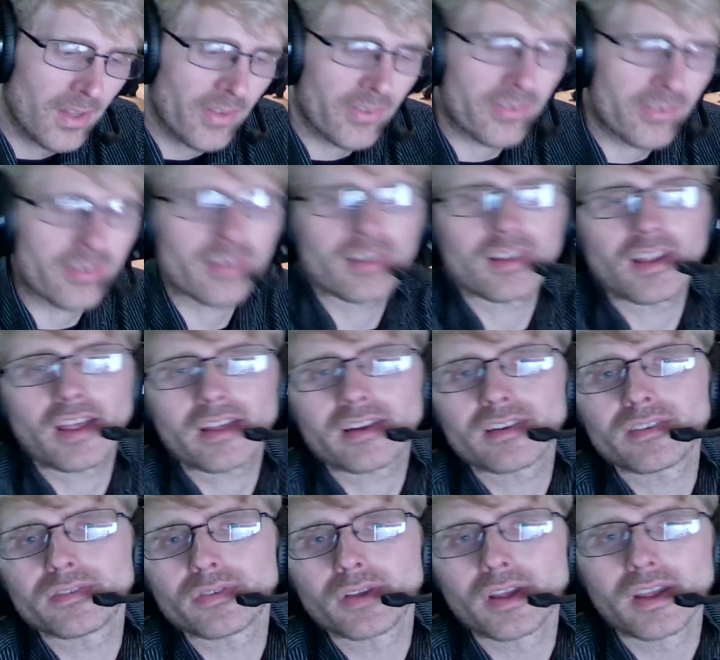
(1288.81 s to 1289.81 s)
See, a lot
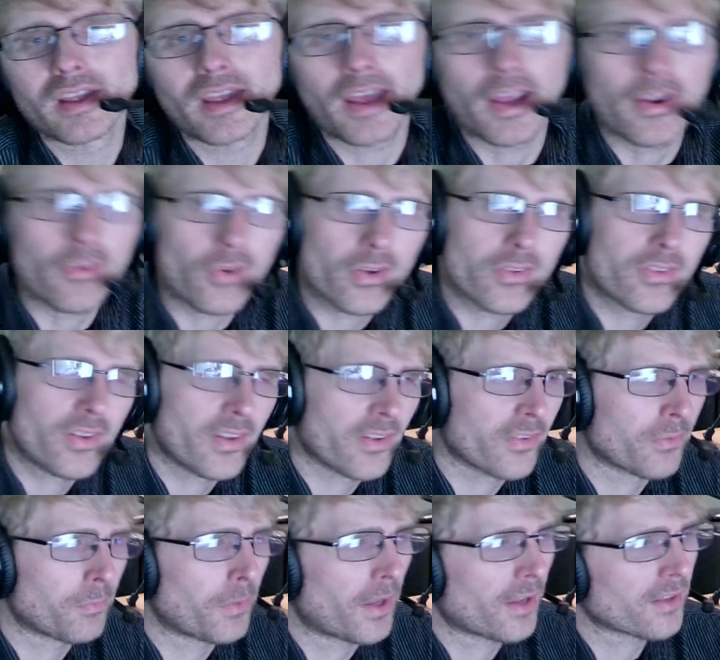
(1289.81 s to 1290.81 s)
of heretics
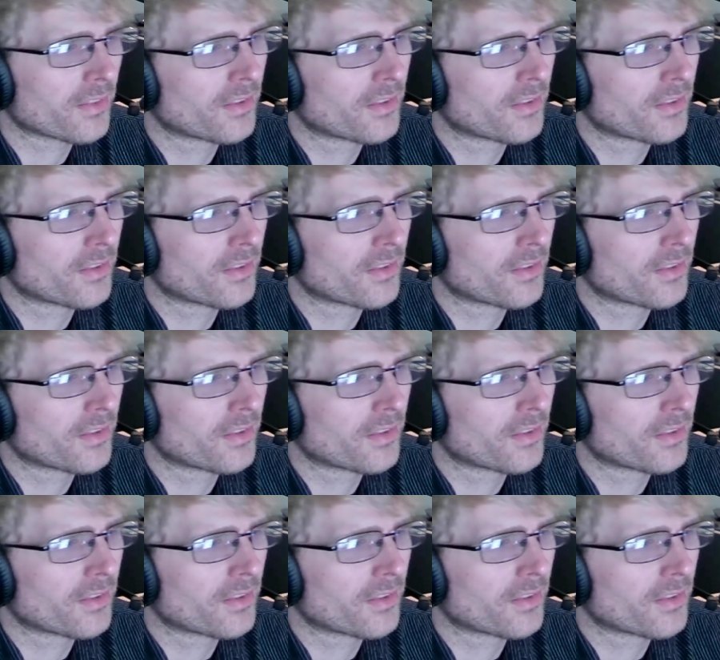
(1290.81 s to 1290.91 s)
back